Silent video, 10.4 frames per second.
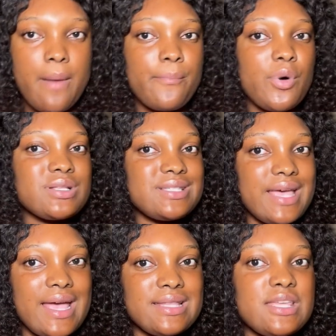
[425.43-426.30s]
But
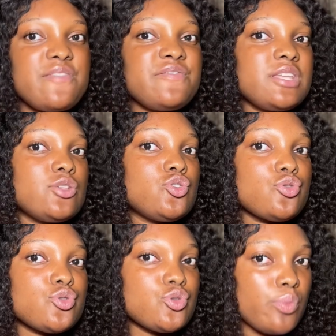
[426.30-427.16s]
then if they
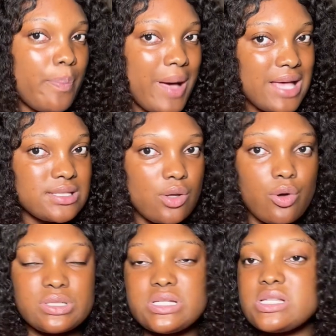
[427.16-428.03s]
choose to pass
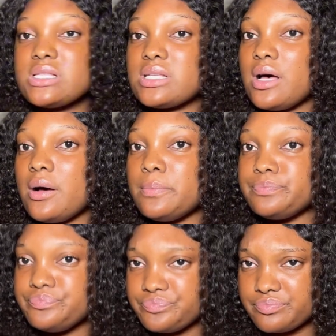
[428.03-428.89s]
on this
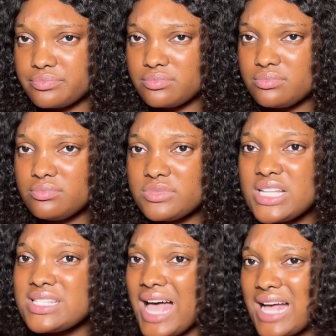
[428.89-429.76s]

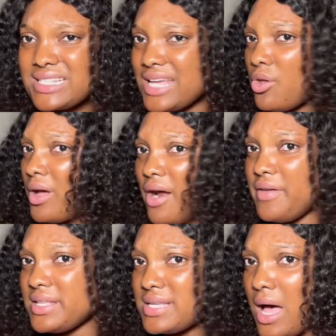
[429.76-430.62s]
tax and not
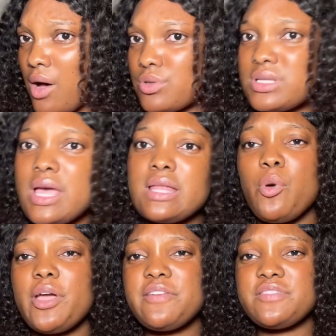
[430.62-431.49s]
carry it out,
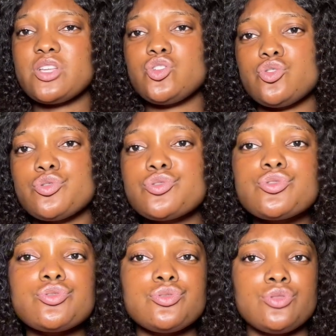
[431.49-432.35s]
or if they choose
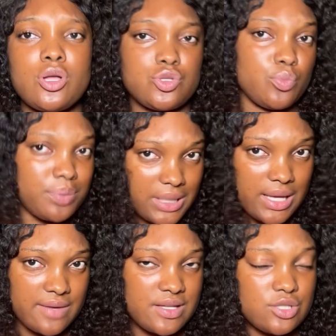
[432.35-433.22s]
not to
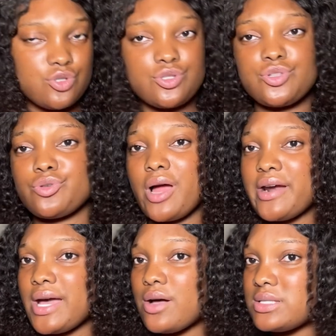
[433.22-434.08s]
play, if they choose not to
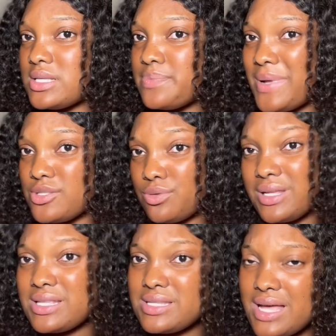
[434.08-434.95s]
carry out this
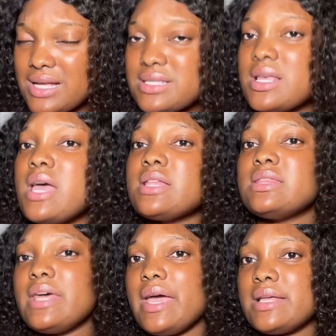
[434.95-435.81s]
particular tax,
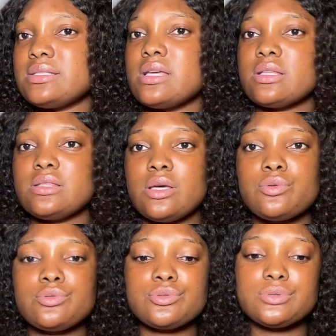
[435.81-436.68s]
then they
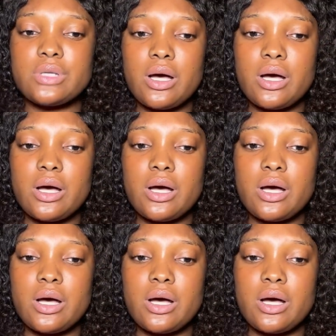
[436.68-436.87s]
would